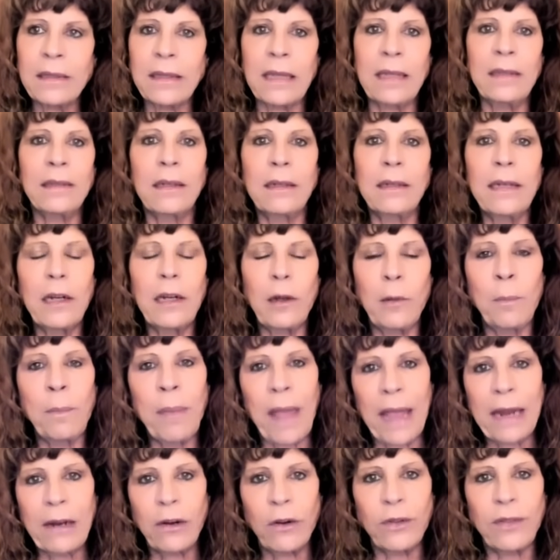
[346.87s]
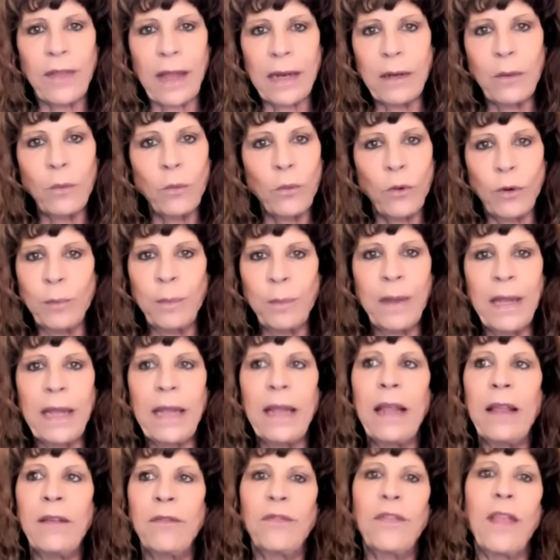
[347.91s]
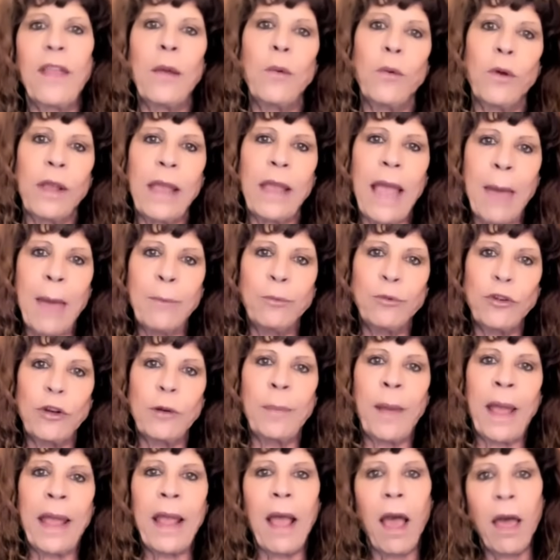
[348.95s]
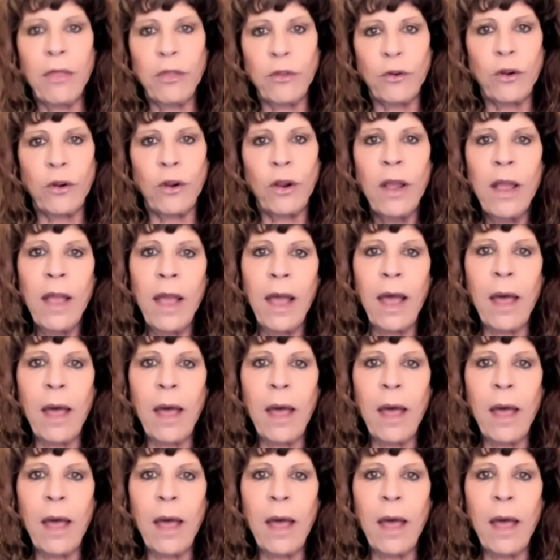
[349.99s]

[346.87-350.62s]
is a little better than it would be if they were captured by other